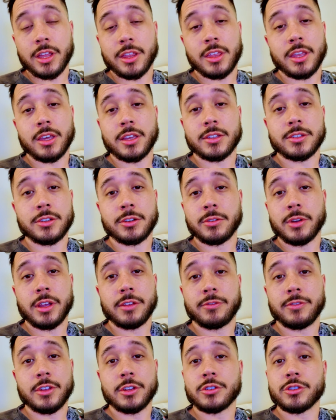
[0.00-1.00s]
I think it's a
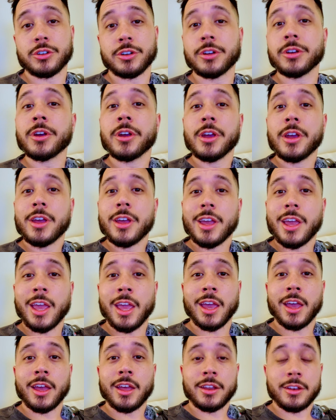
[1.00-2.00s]
great feature,
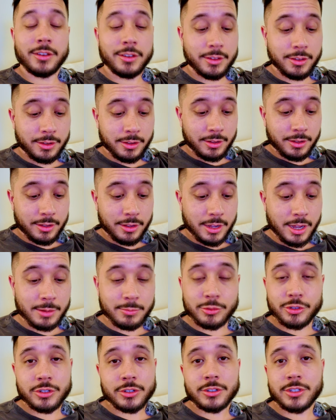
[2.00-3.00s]
and
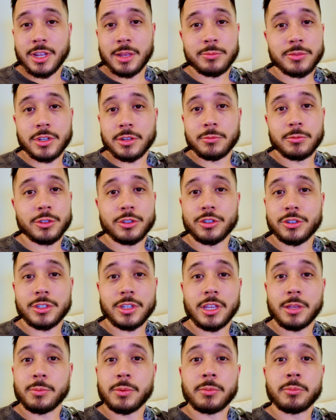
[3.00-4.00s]
I'm sure Samsung will
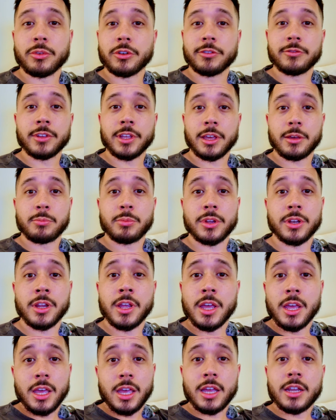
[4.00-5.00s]
just keep improving it. But
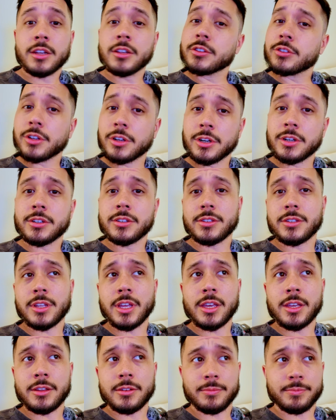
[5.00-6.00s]
in its current
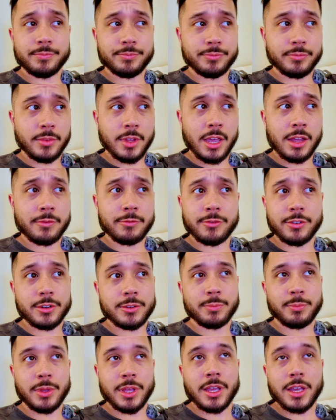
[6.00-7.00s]
state, and for
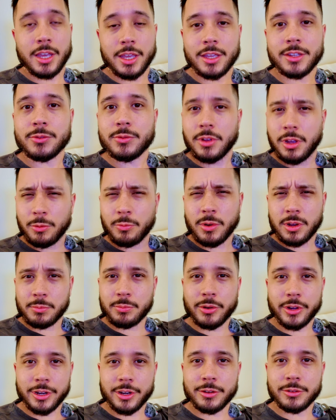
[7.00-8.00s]
it being, I guess, a
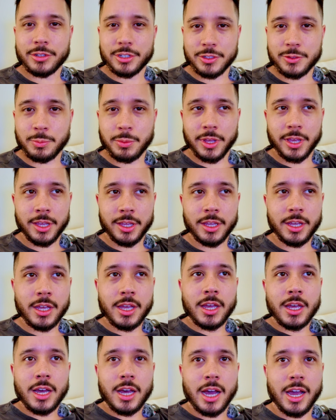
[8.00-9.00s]
1.0 display,
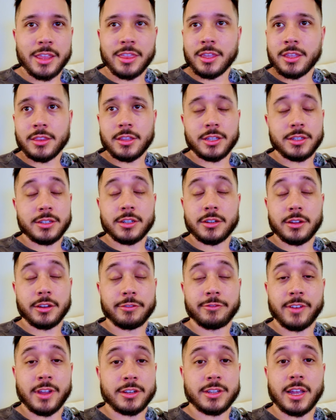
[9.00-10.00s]
I think they did a
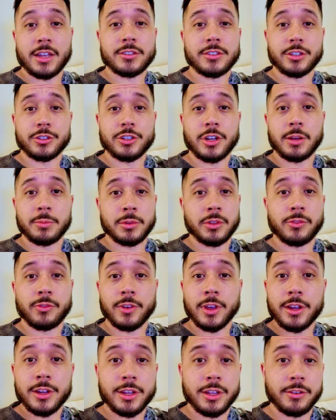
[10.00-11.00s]
fantastic job. It's
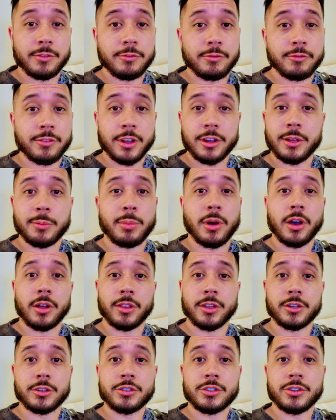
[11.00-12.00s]
very, very
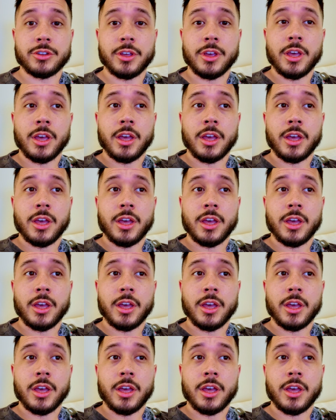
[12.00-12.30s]
polished.